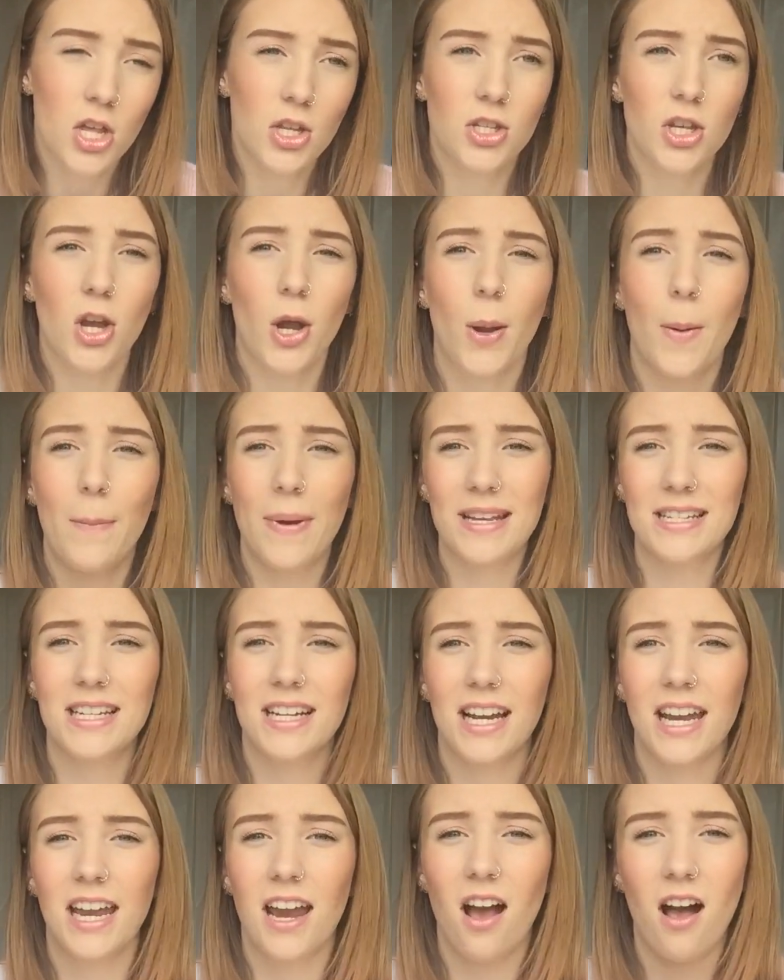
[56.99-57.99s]
So
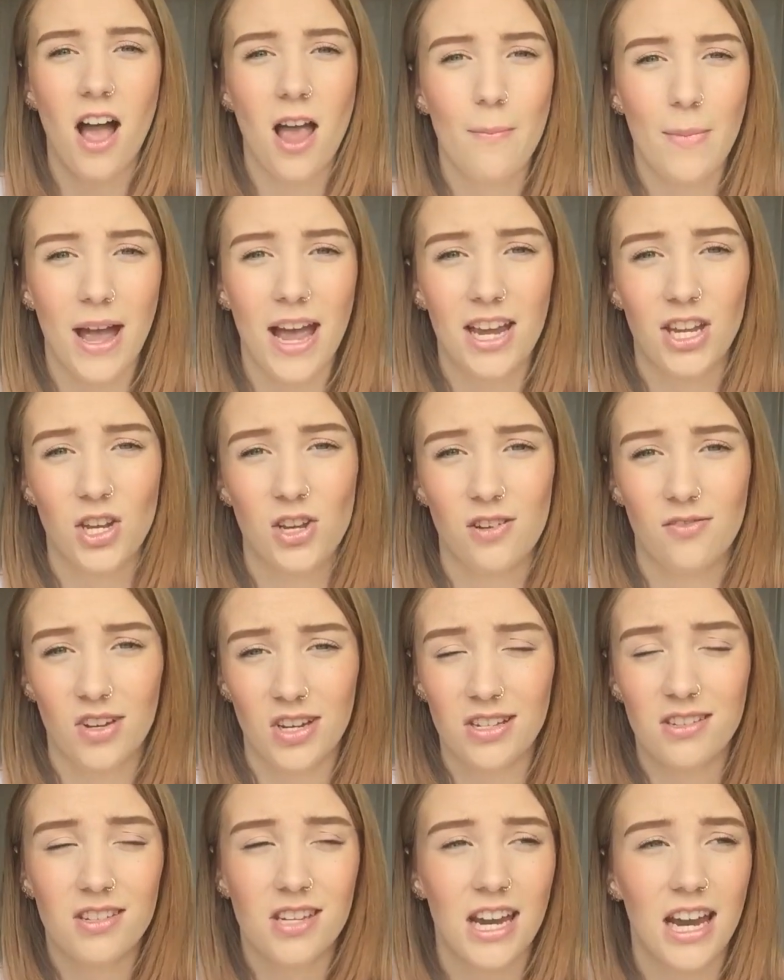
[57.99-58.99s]
basically I'm at
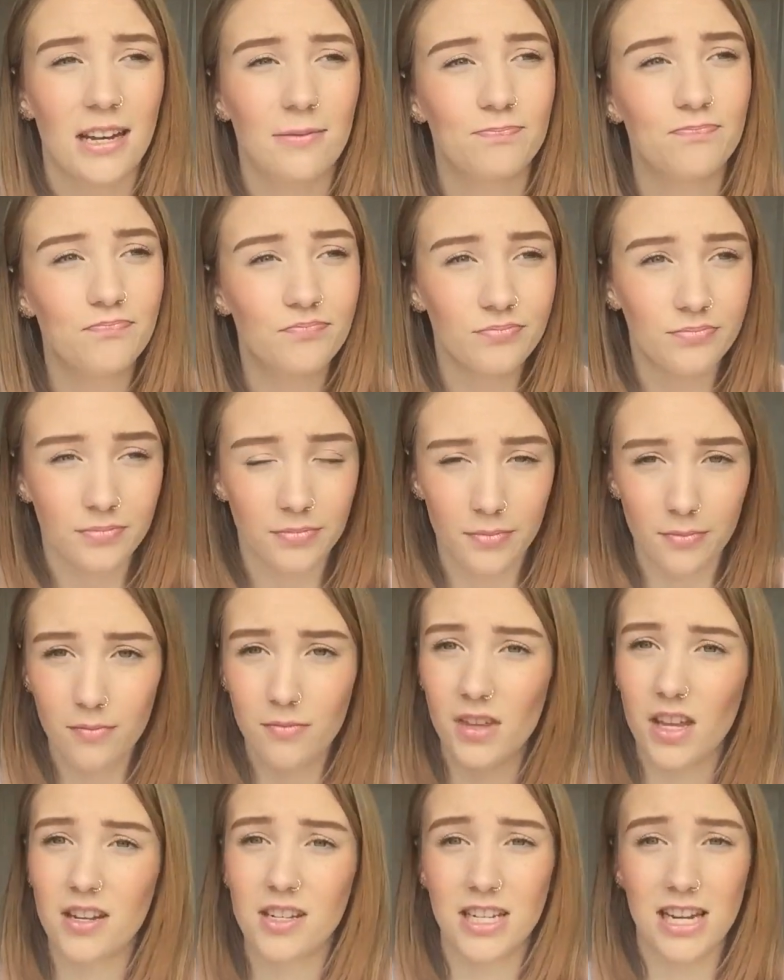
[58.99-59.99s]
university
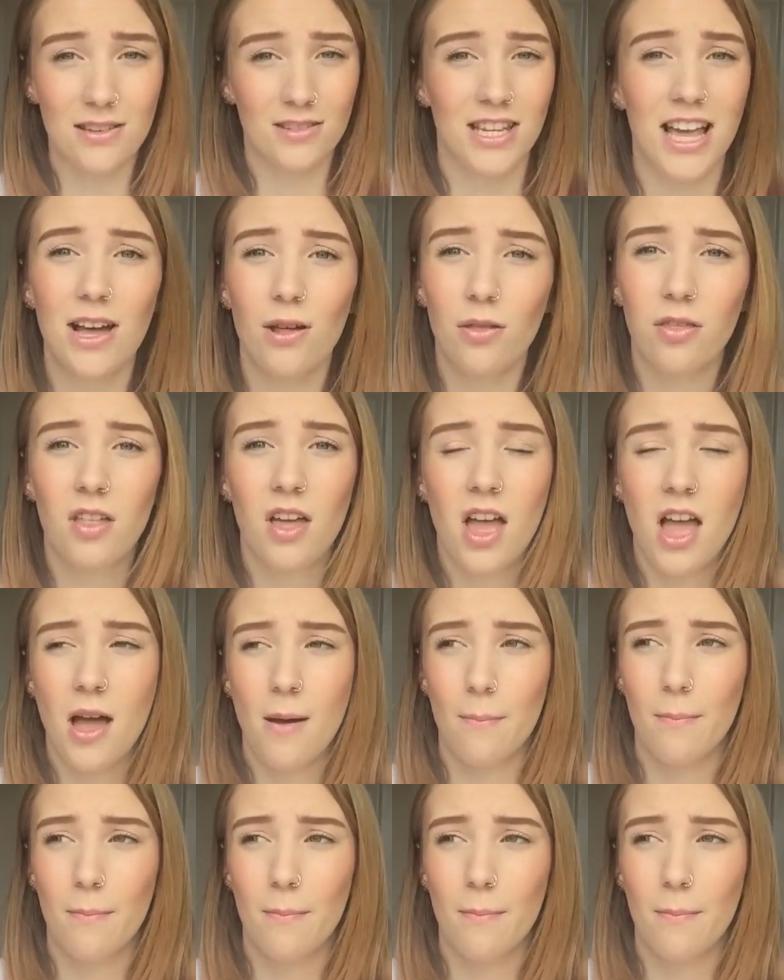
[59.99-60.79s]
down south.